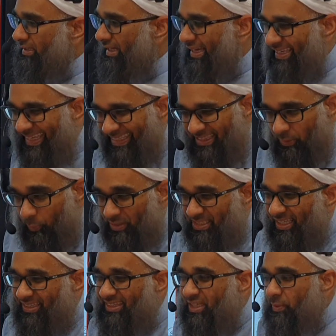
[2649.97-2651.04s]
And again, what's
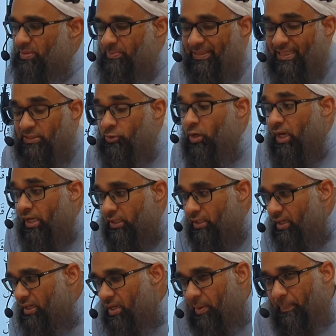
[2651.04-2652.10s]
haqiqah, what's majaz is not
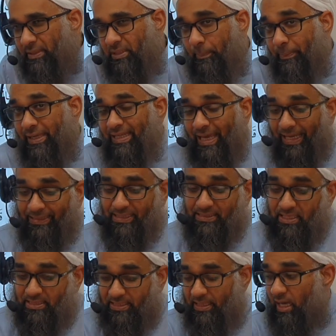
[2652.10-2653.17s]
clear, but the main idea
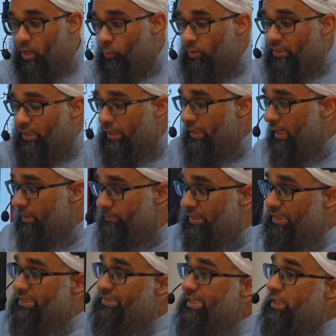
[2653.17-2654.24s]
is the siyaqul kalam
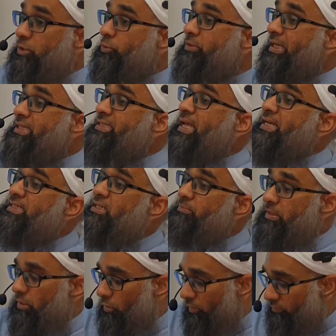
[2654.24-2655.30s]
tells you the intended
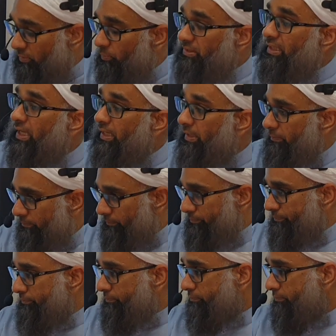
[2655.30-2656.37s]
meaning of the mutakallim.
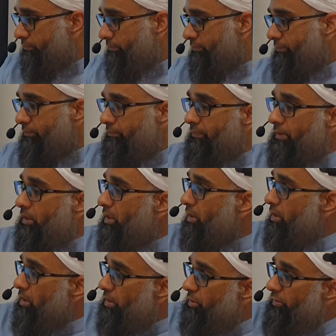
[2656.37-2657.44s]

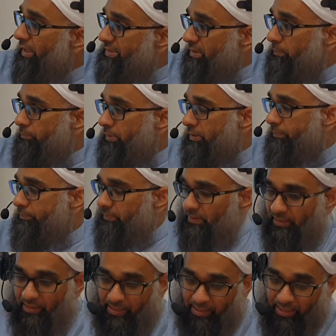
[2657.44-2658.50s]
Third example.
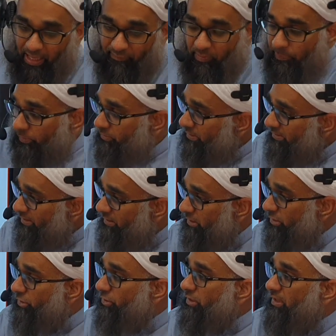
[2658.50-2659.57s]
If a person says
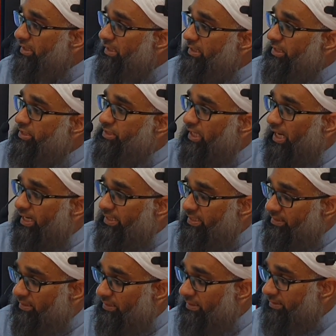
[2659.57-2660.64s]
ishtari li
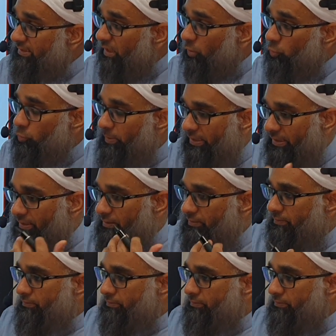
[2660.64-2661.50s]
jariyatan li takhdumani.